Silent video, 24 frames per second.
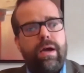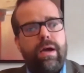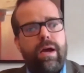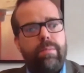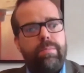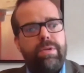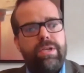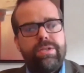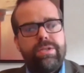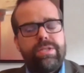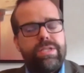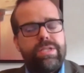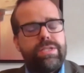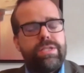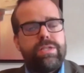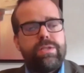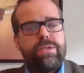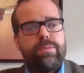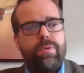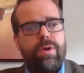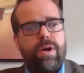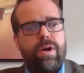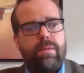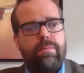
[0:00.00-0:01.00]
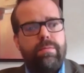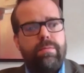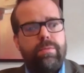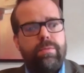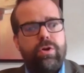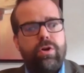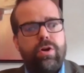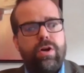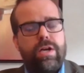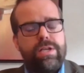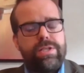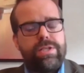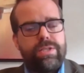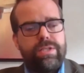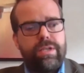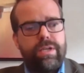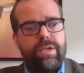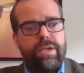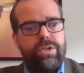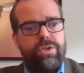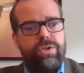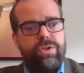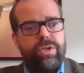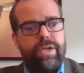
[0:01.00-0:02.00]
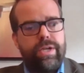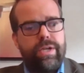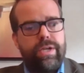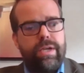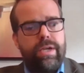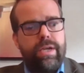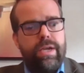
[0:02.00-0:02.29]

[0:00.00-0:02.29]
because this is a problem across the country.